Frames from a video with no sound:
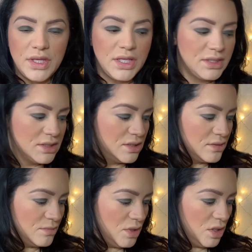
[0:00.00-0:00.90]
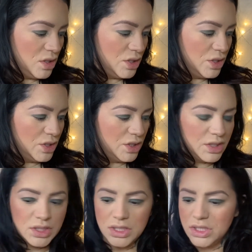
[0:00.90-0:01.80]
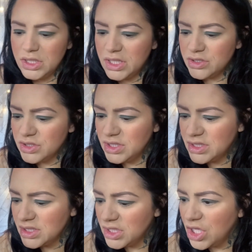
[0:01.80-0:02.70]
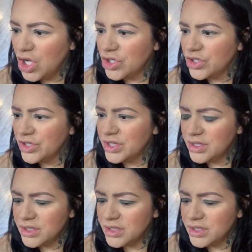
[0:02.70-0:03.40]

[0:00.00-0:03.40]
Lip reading: a smaller, actually it's longer than